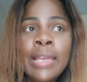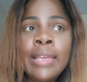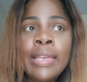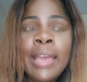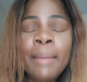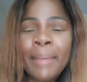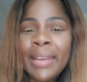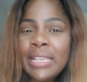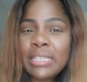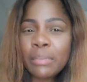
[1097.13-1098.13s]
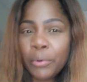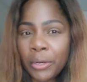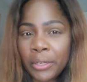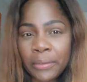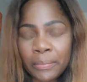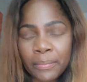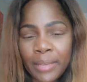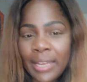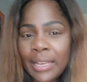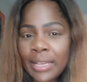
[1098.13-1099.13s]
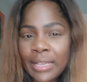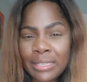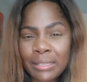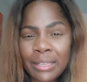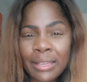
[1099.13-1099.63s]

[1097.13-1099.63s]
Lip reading: yeah, money is important. It is.